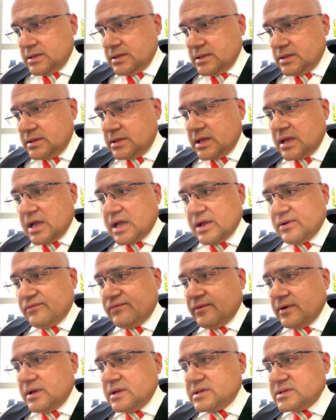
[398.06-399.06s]
They
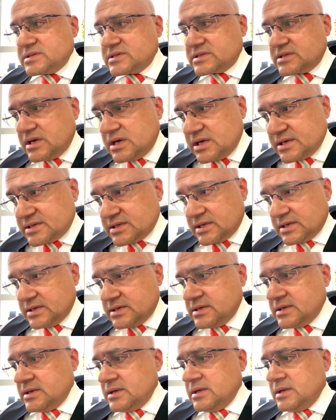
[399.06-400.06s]
have
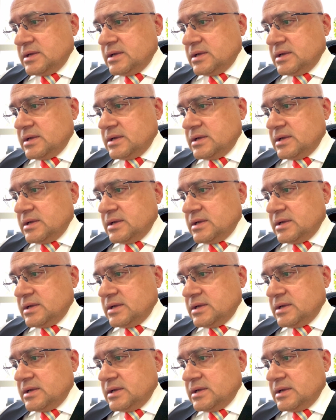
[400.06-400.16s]
started